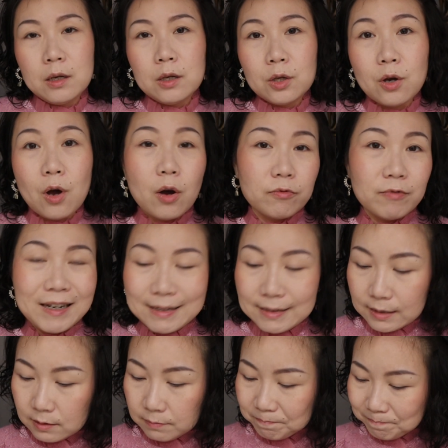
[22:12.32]
you can't
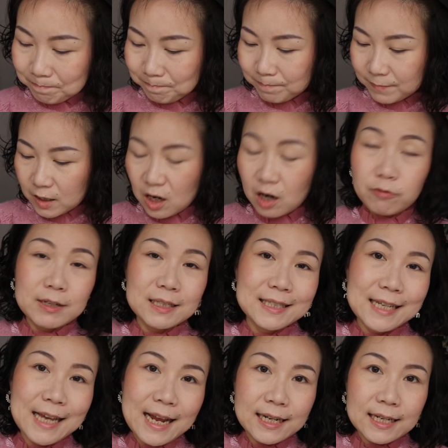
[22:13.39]
really
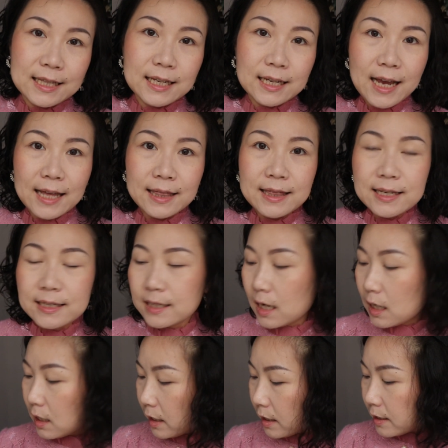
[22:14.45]
guarantee anything at this
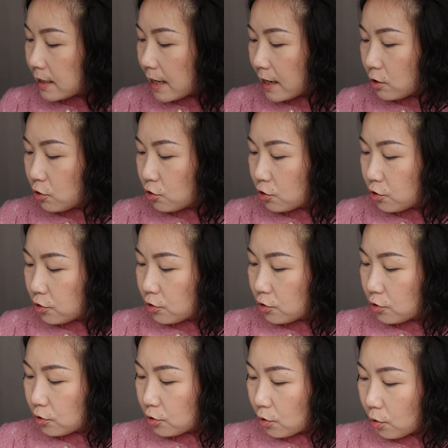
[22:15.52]
early
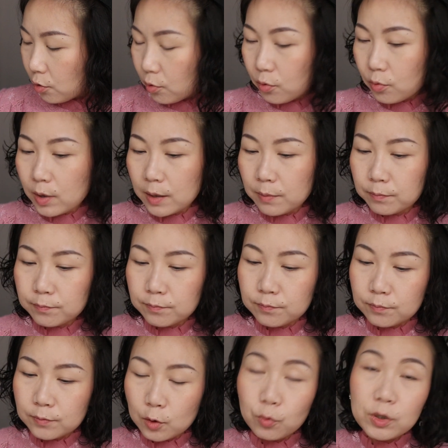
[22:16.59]
stage, so
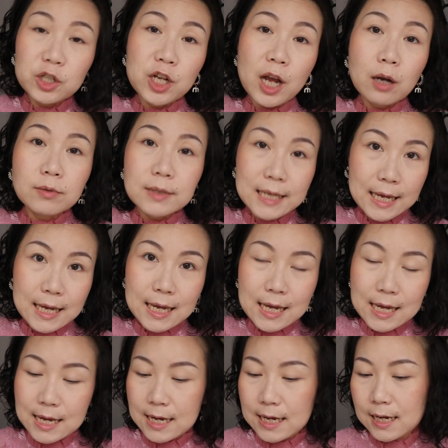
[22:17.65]
we shall see.
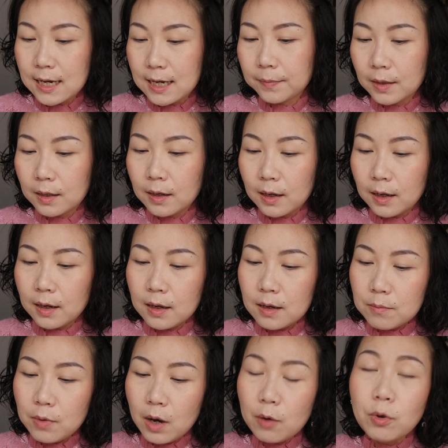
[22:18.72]

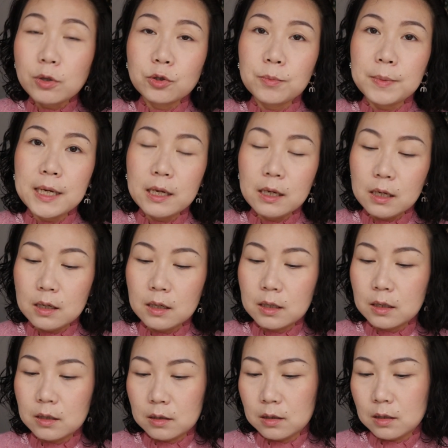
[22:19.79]
But I want to be
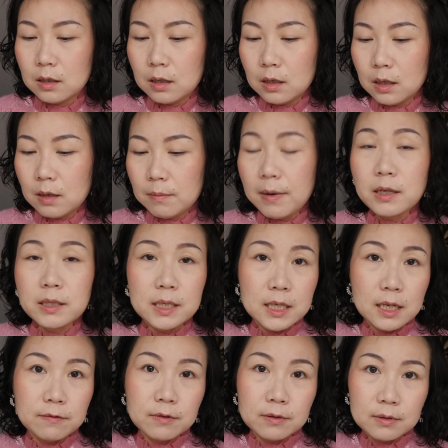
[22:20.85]

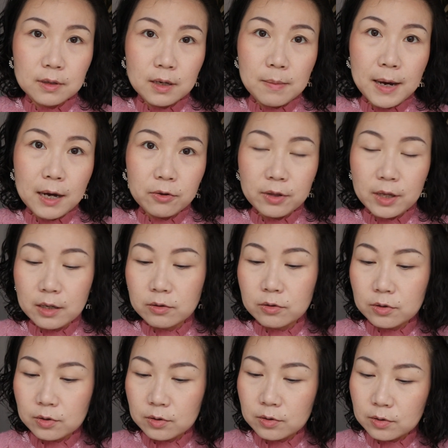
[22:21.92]
positive about
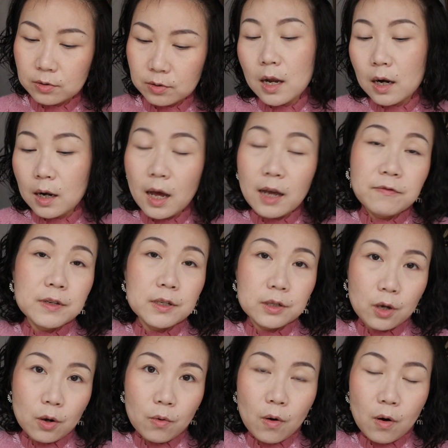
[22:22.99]
things. Life is
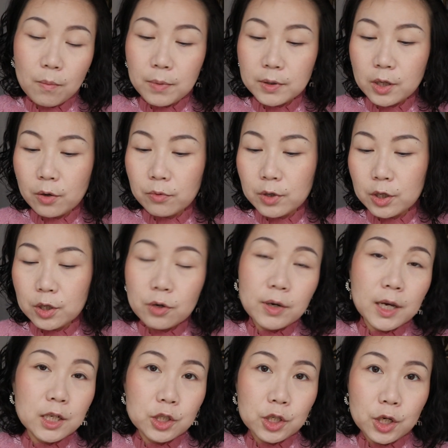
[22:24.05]
go on, but only you
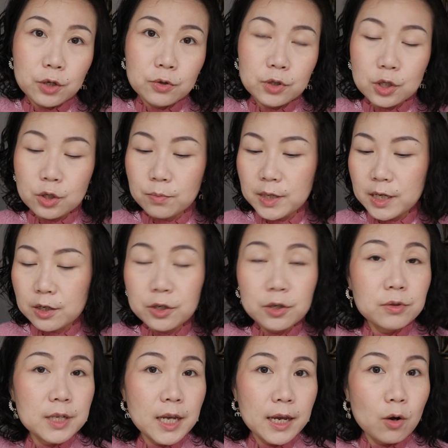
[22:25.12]
can choose to be a
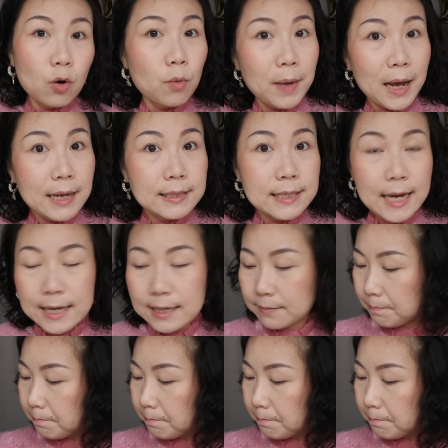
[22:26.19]
good day or bad day.